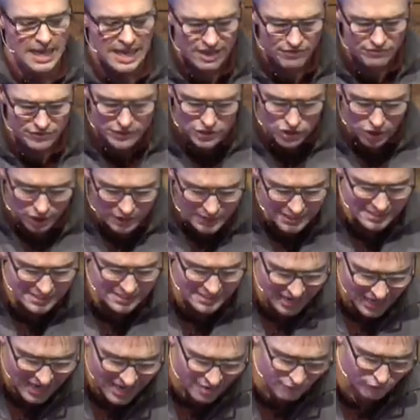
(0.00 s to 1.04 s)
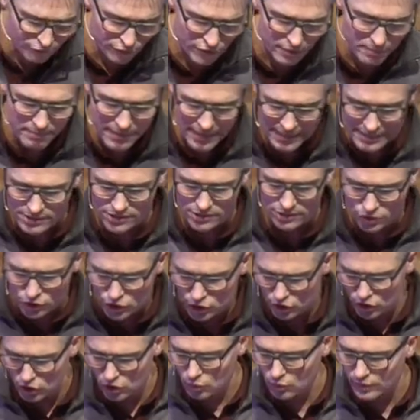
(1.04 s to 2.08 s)
If it took a day for the
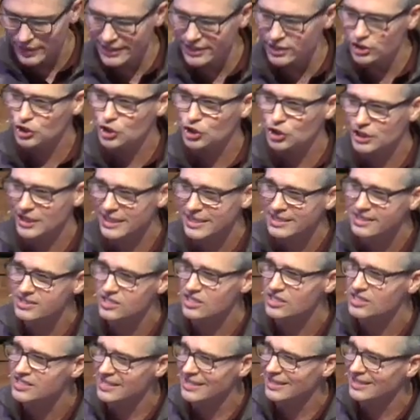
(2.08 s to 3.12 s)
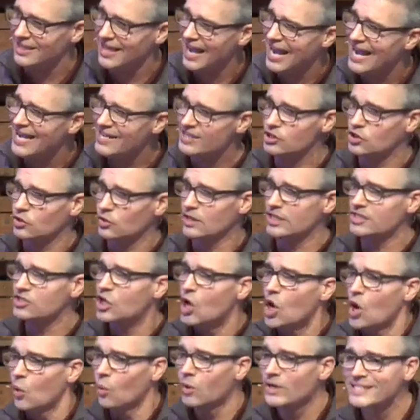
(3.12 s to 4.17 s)
messenger to reach Jesus and Lazarus
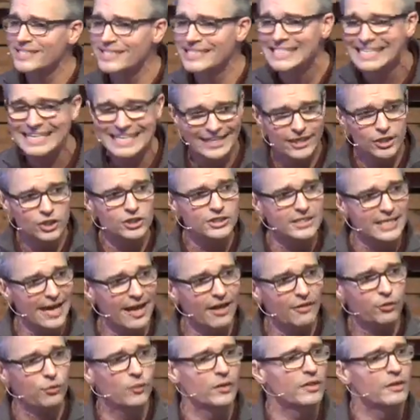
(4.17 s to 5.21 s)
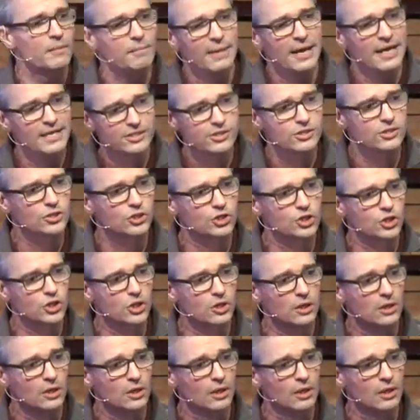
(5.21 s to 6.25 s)
was near death when the
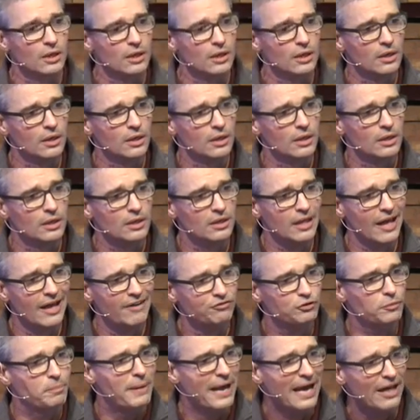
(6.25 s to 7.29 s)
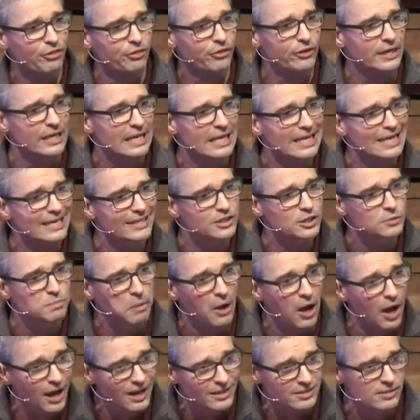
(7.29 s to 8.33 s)
messenger left Bethany, it's
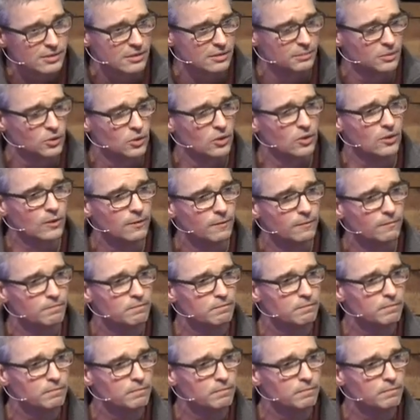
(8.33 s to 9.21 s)
possible